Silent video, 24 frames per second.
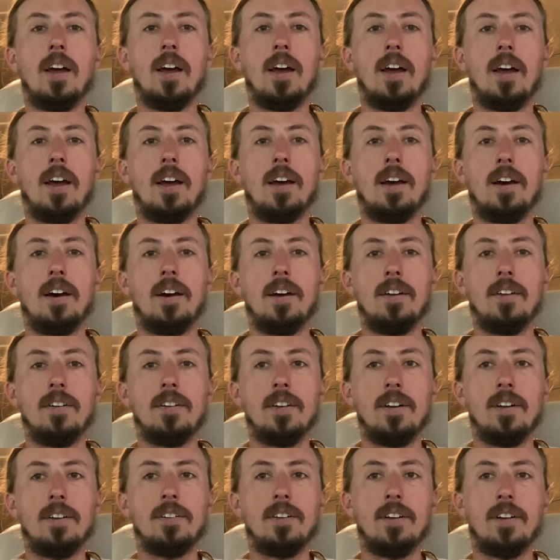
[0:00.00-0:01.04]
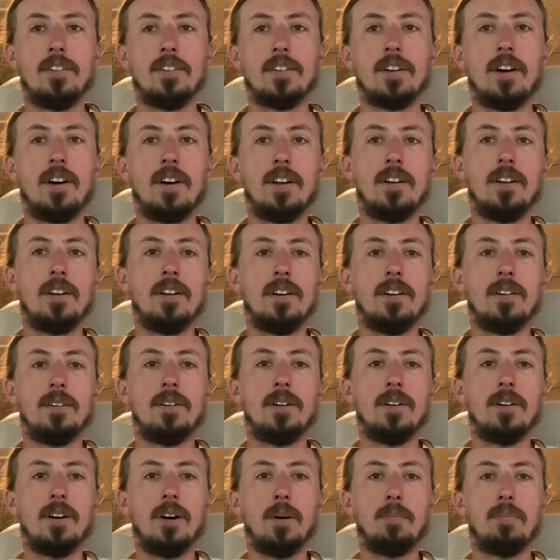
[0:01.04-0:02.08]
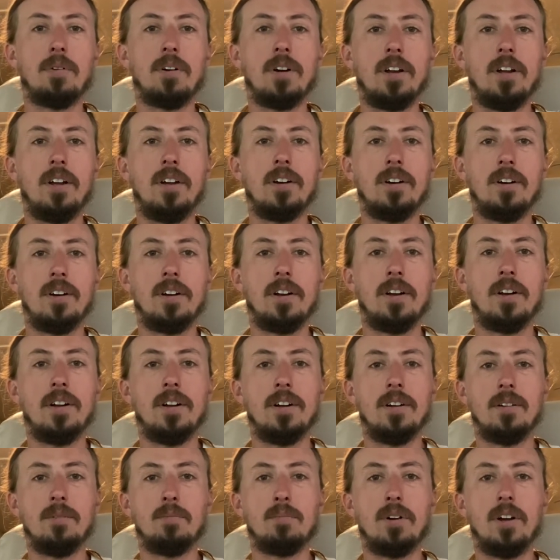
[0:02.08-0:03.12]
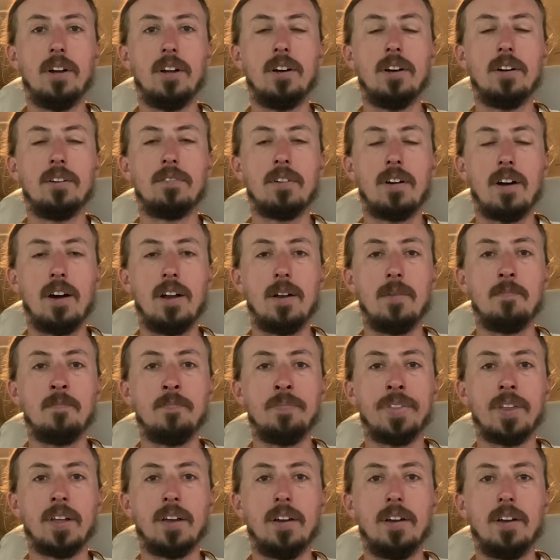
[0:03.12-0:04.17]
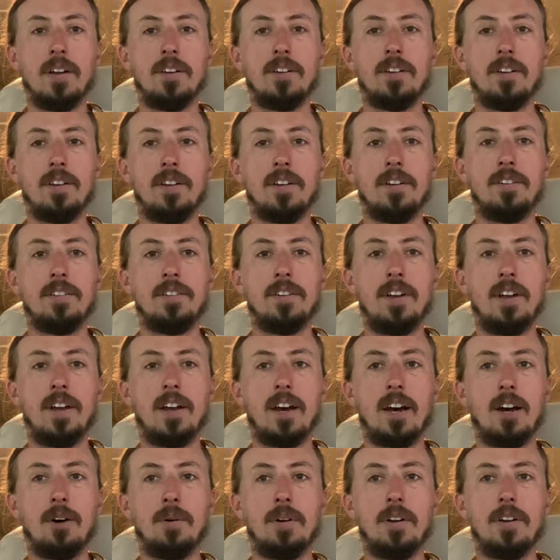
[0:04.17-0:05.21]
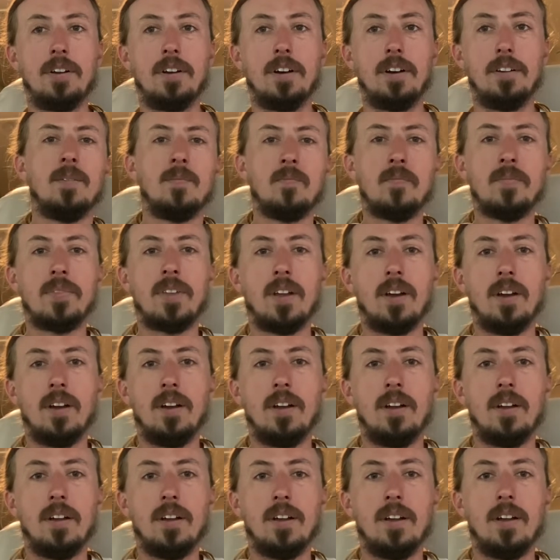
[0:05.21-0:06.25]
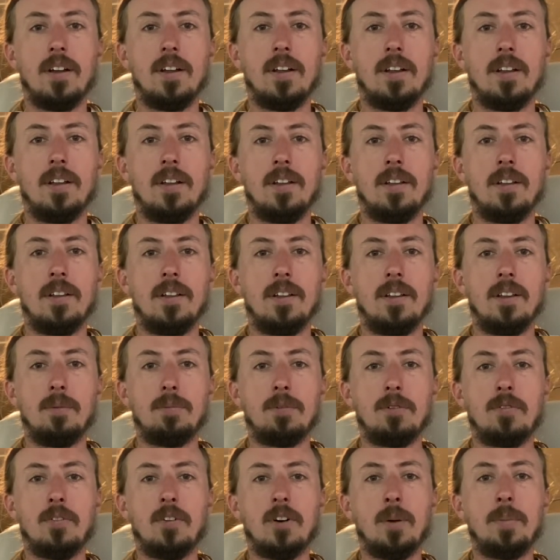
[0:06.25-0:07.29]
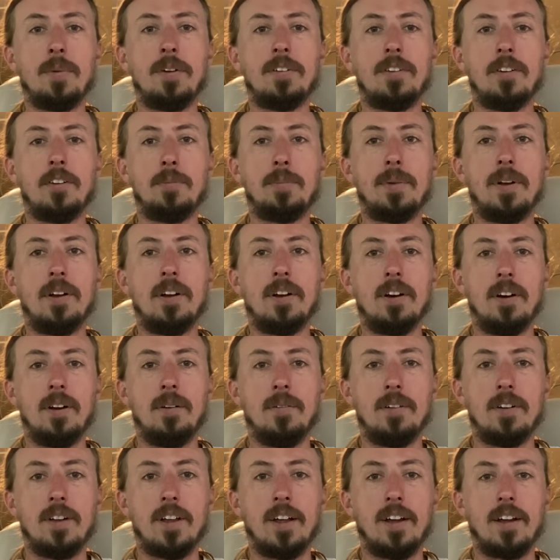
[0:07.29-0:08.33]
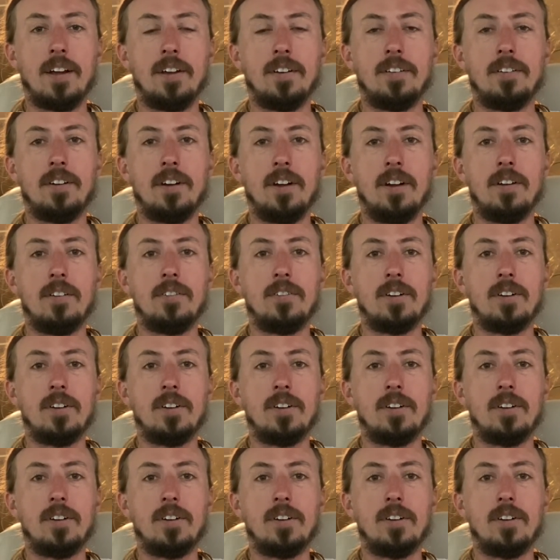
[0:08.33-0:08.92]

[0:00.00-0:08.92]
And it's gotten a pretty good run to see how it does. The performance has been good, like I said.